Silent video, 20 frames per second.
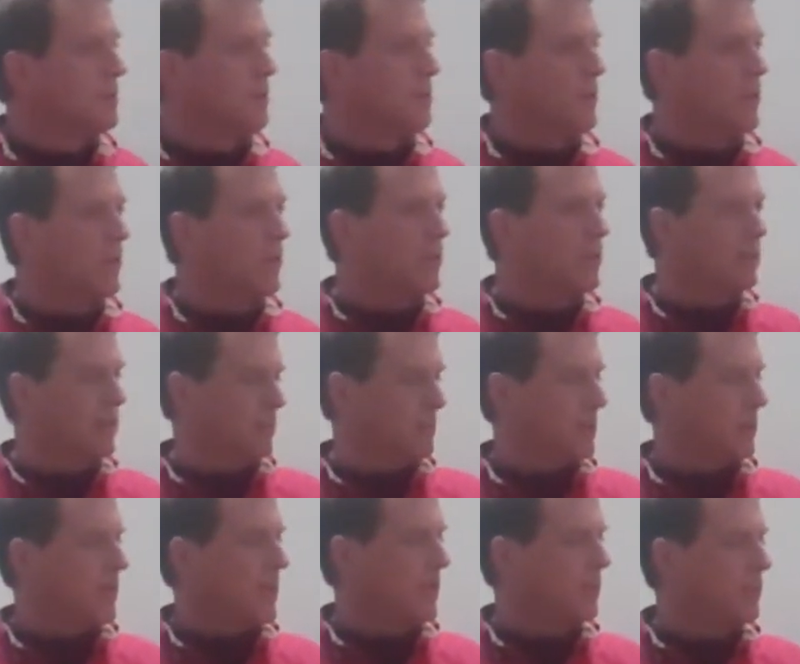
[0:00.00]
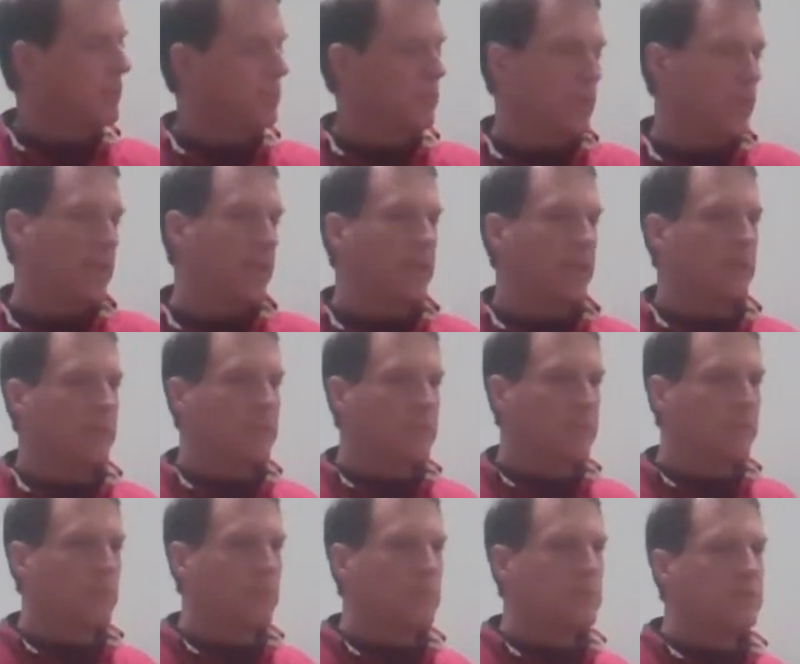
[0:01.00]
But they get
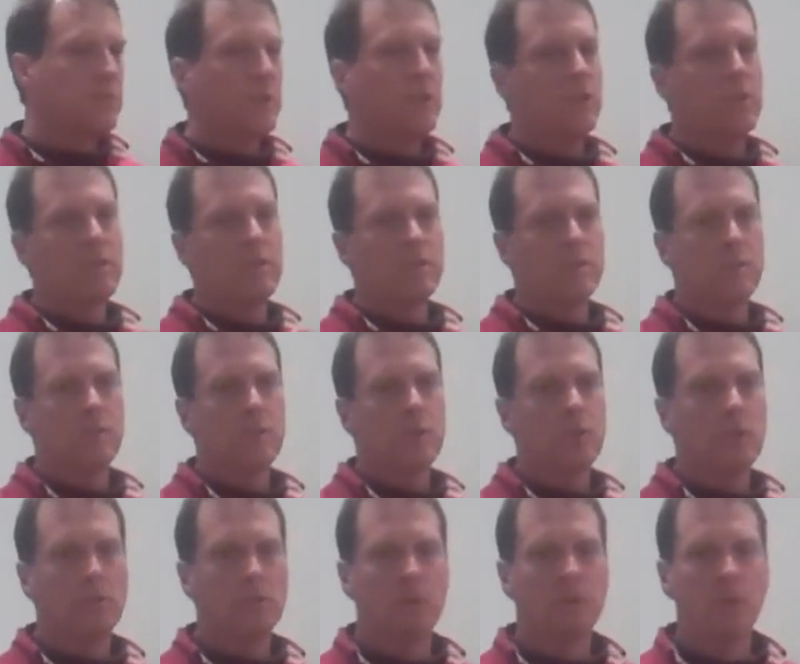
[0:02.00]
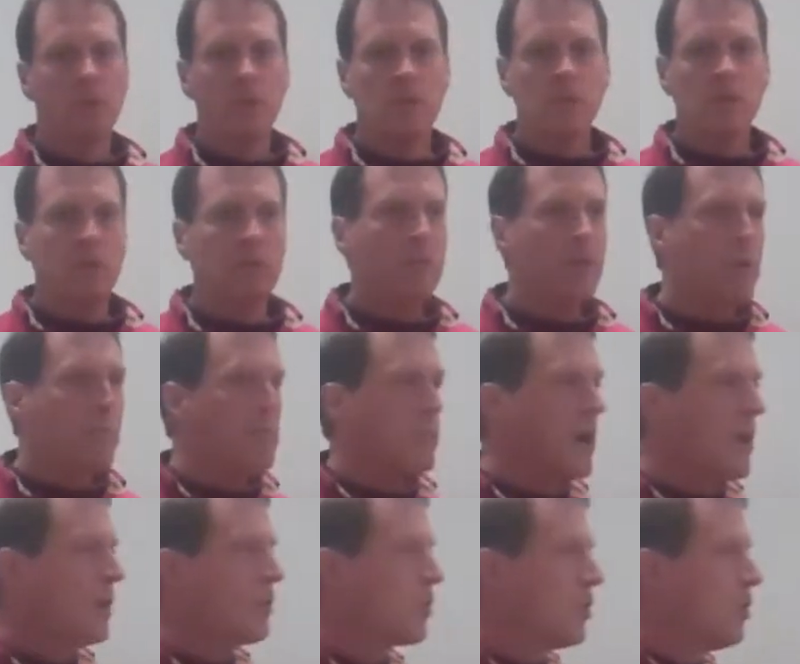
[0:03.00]
from the sun into the soil. So you've got
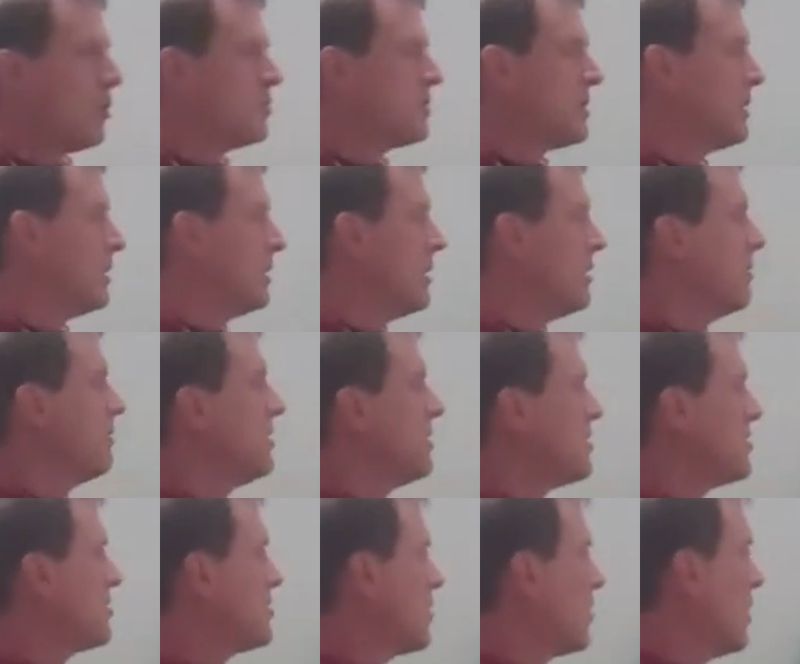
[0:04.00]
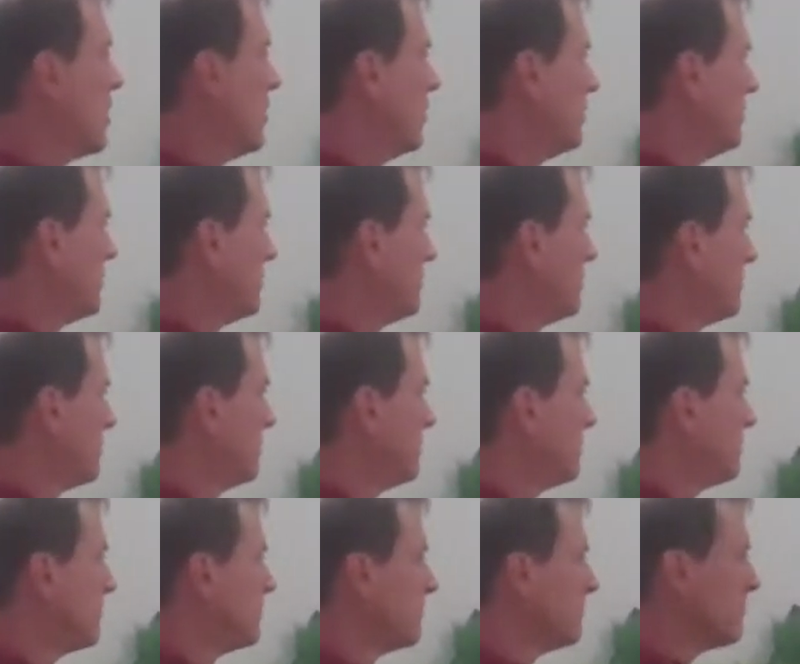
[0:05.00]
microbes that live in the soil.
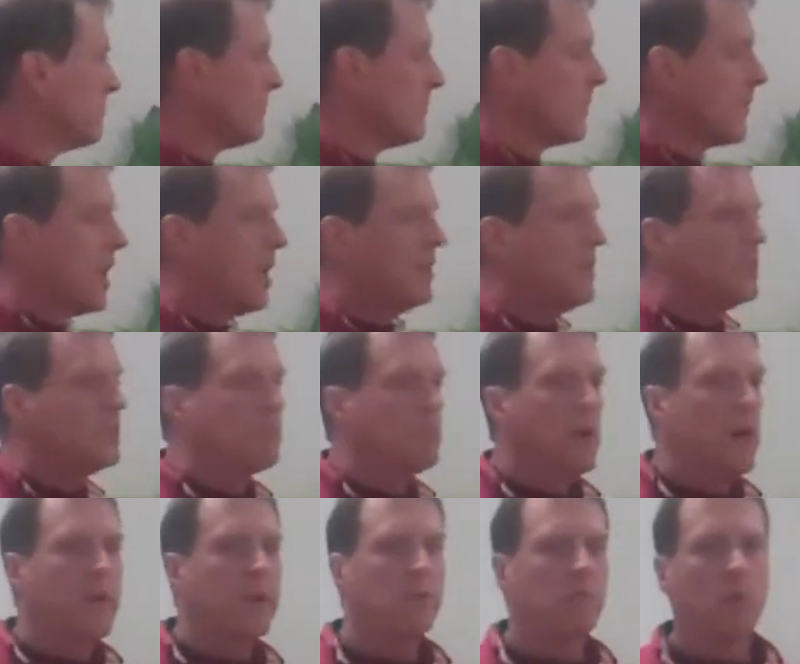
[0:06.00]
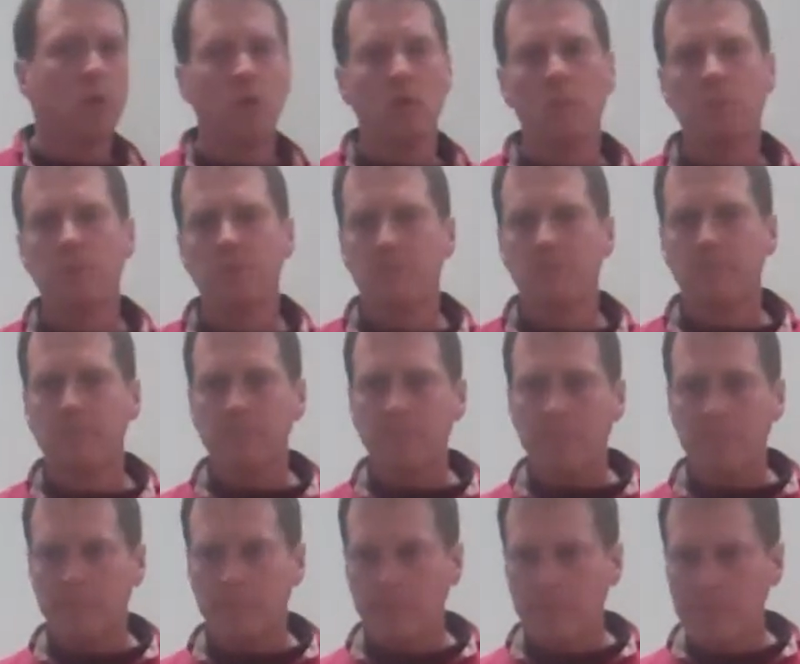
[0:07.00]
And these microbes,
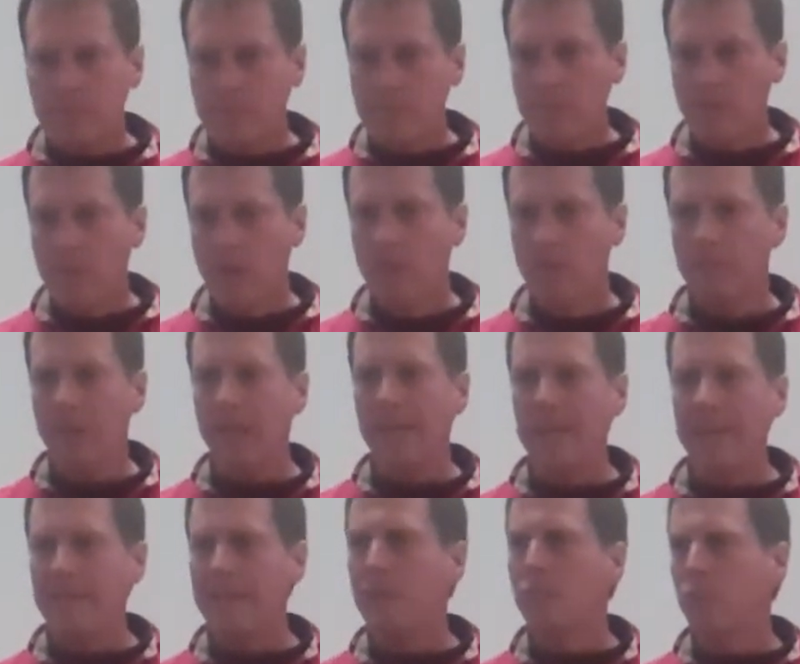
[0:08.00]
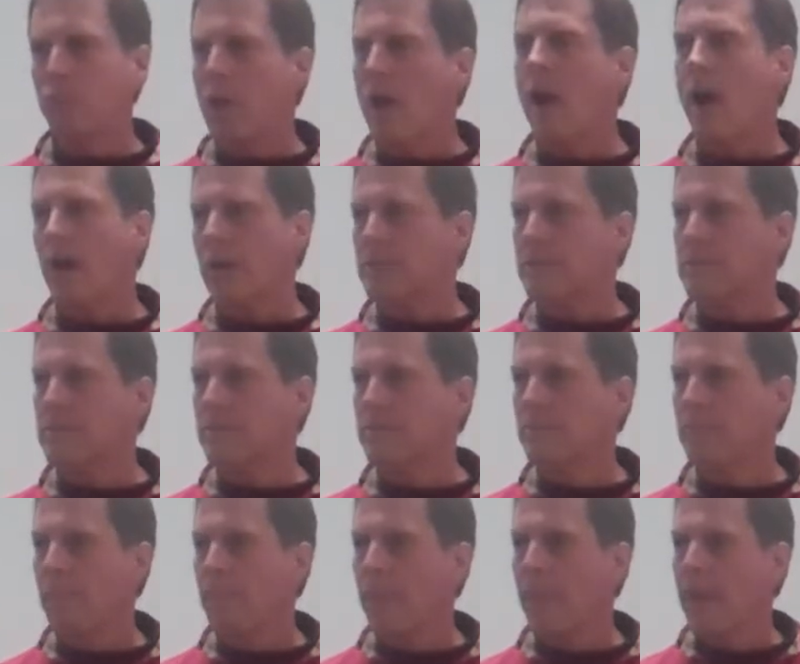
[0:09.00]
they eat rocks.
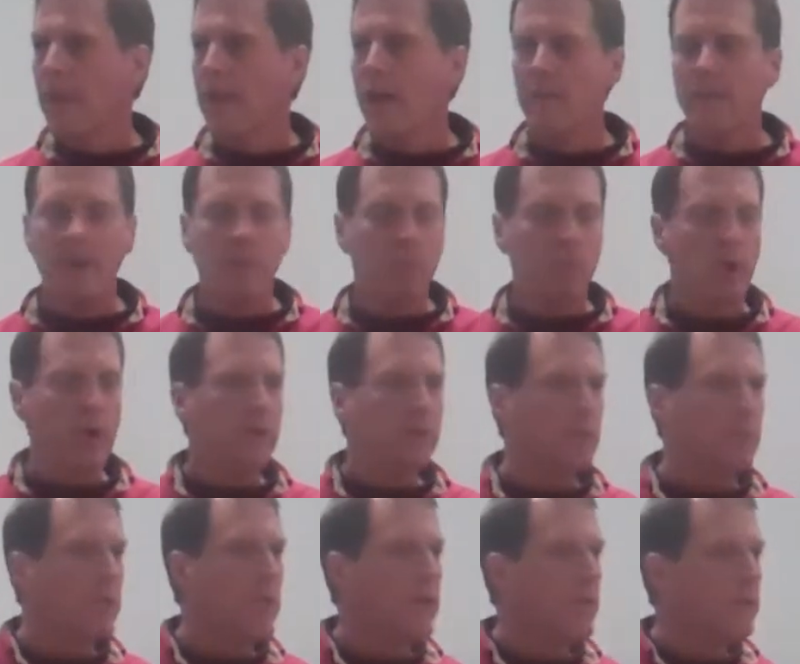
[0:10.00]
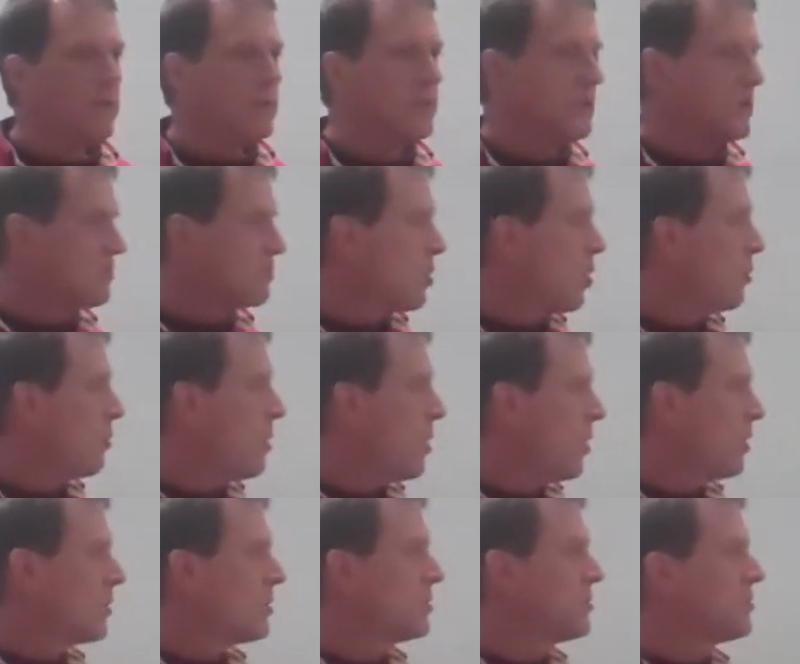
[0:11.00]
And they break them down into small
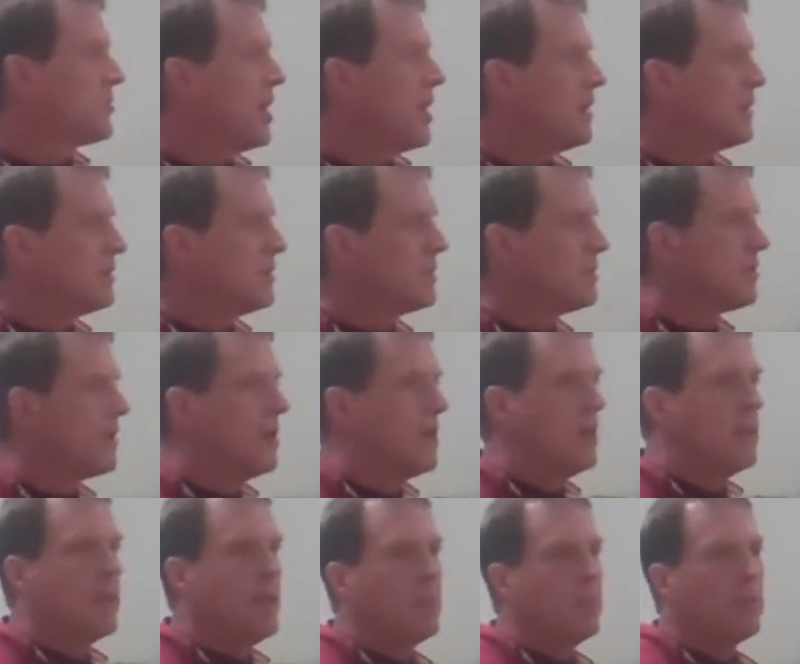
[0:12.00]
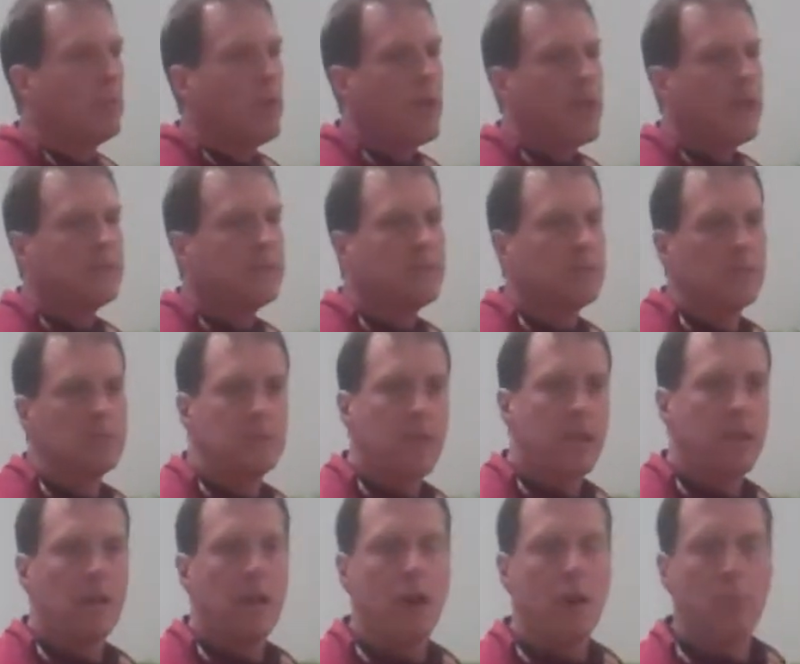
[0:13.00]
particle sizes that plants can
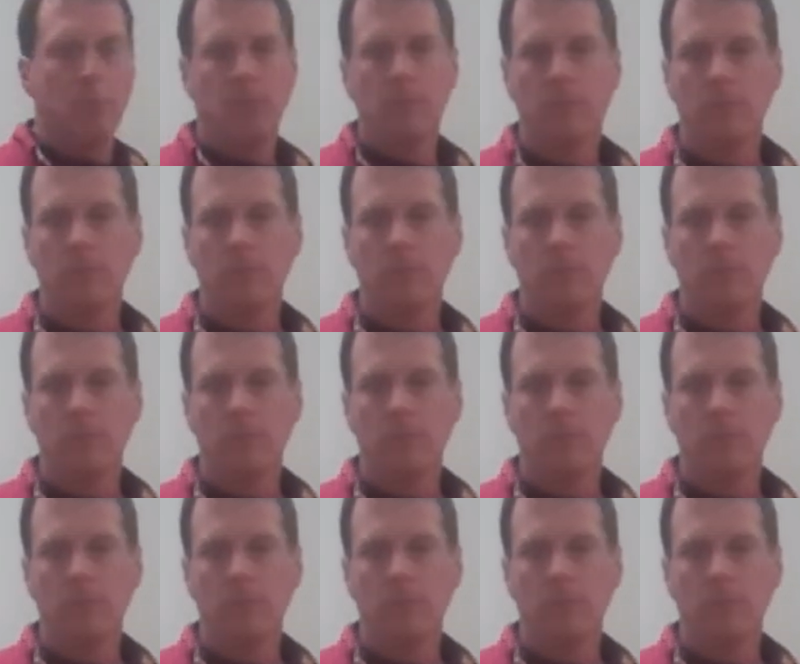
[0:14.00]
take up.